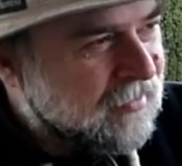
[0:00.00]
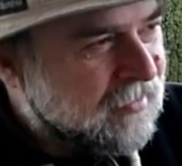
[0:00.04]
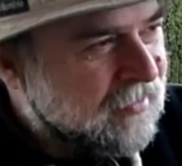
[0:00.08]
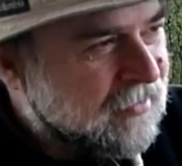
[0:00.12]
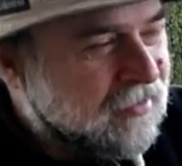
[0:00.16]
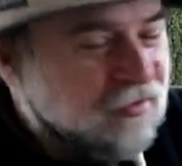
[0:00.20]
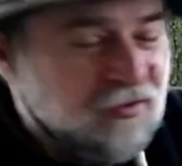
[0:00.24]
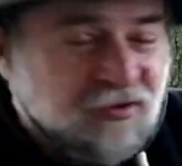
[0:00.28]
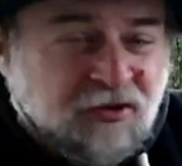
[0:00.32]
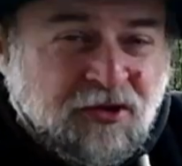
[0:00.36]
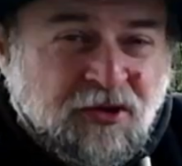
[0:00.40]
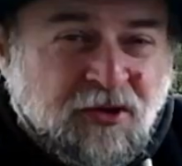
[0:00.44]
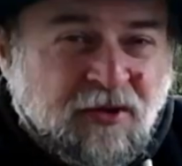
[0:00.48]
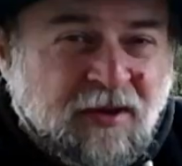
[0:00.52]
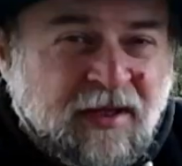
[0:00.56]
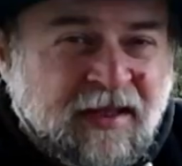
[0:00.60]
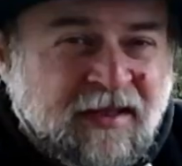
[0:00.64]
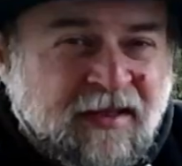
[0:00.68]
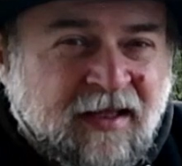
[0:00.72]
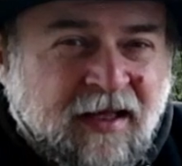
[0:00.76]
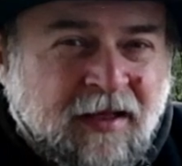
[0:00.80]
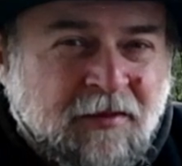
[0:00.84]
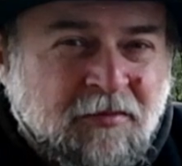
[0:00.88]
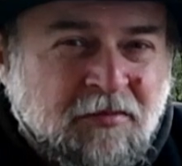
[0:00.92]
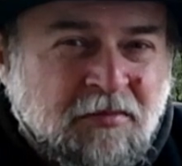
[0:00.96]
controlling
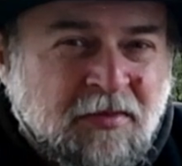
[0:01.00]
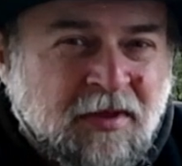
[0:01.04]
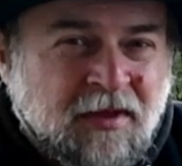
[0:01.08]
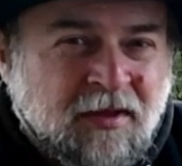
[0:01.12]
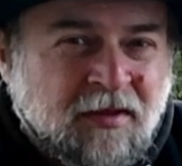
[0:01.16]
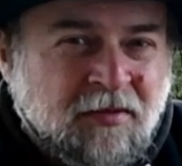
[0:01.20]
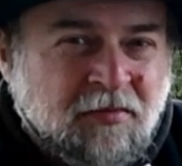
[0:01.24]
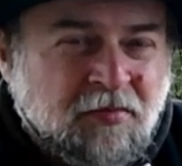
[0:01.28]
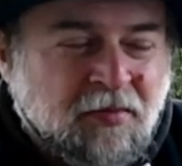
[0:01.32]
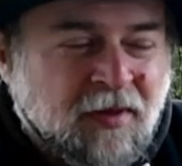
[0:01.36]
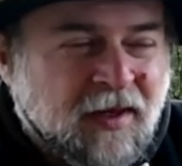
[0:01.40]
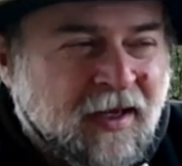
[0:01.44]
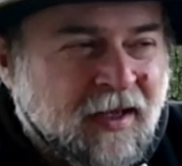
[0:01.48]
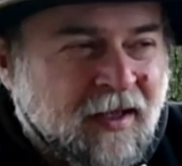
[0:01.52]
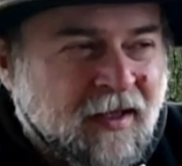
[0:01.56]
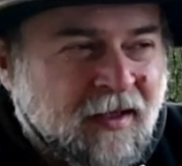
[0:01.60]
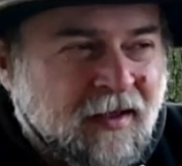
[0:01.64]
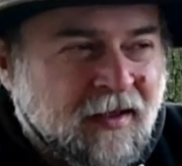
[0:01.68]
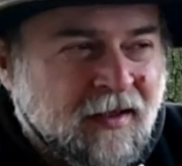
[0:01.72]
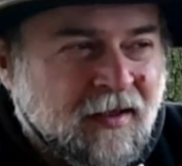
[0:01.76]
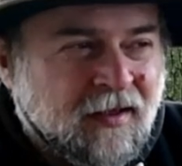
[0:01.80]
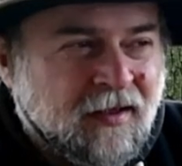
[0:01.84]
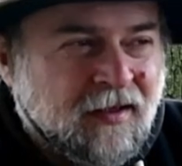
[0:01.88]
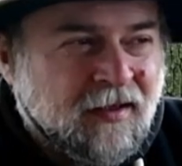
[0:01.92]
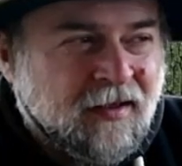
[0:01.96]
them
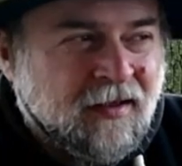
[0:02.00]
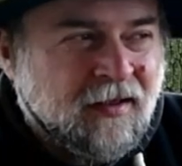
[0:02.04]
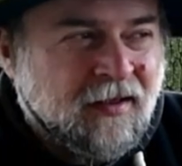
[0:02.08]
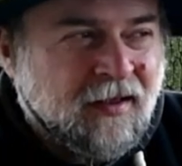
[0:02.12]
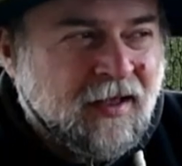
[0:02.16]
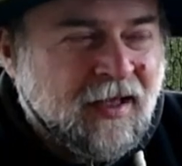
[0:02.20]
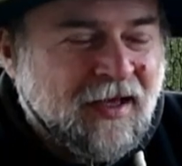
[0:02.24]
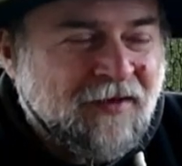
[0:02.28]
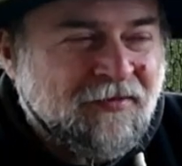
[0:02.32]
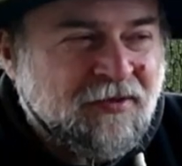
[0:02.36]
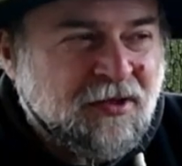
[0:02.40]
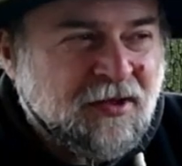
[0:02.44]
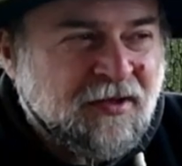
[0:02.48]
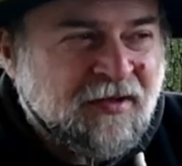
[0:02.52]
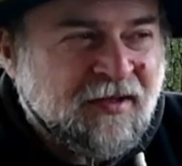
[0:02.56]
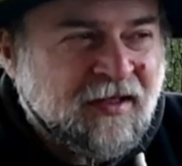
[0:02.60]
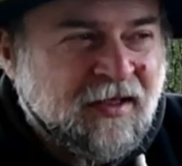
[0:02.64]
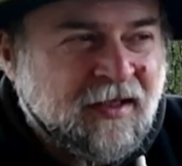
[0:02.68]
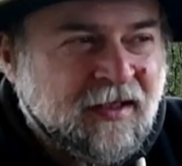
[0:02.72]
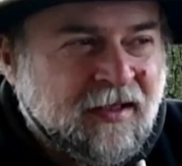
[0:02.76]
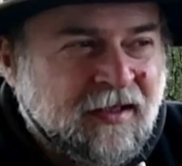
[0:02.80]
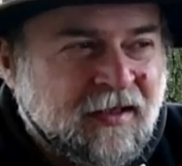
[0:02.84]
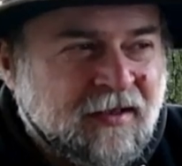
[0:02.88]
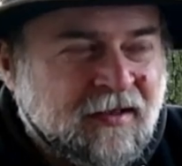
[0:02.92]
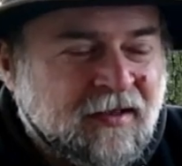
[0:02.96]
by
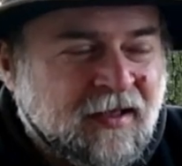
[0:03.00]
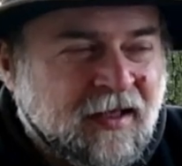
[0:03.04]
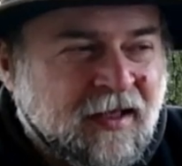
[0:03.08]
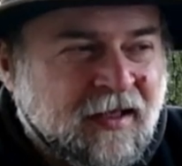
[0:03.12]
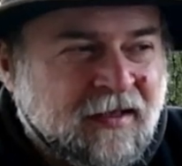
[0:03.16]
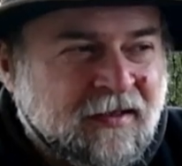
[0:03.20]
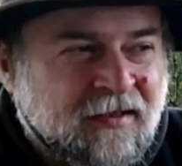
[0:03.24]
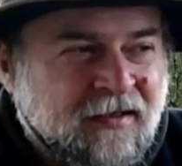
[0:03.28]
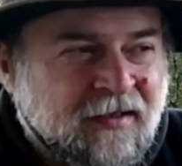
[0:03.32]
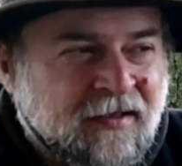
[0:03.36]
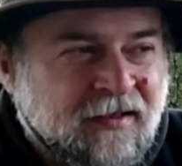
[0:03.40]
everything that